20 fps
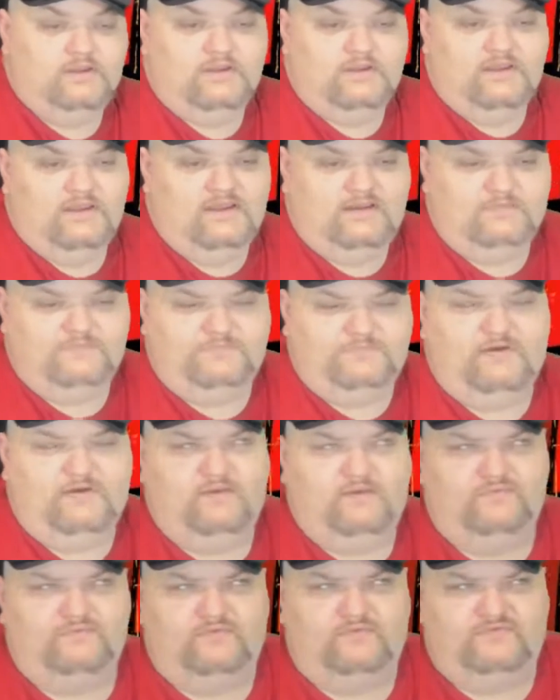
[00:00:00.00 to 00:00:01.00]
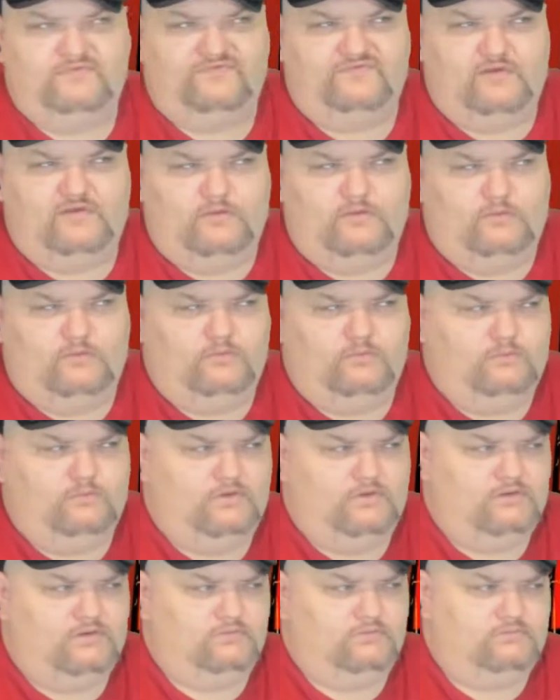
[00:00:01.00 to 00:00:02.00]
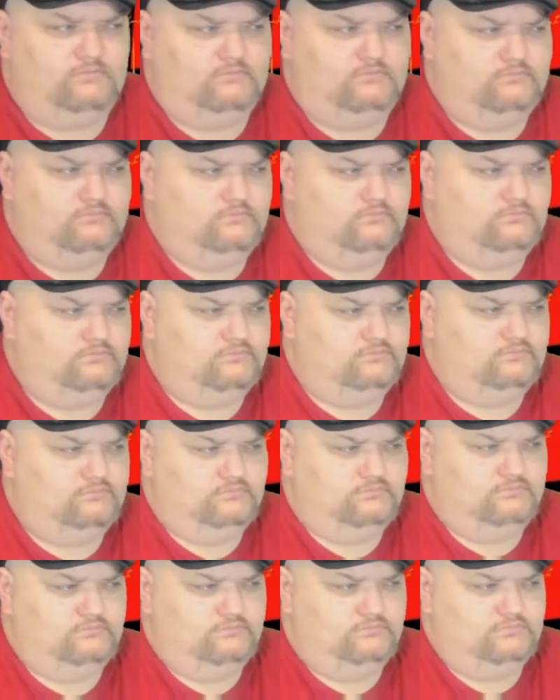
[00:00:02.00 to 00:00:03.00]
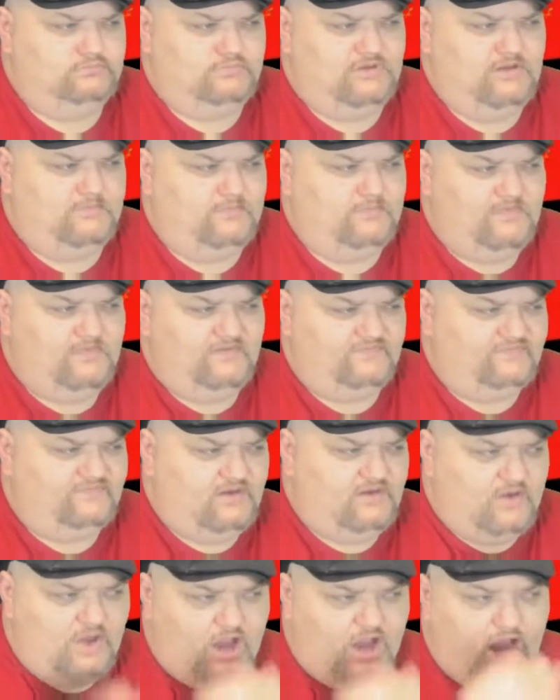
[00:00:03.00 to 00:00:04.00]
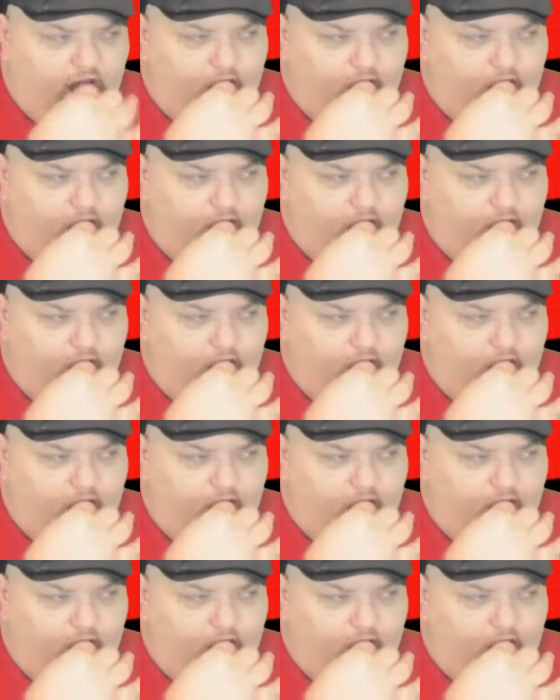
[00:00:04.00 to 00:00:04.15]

Hell, he was on the show, what, a couple months ago.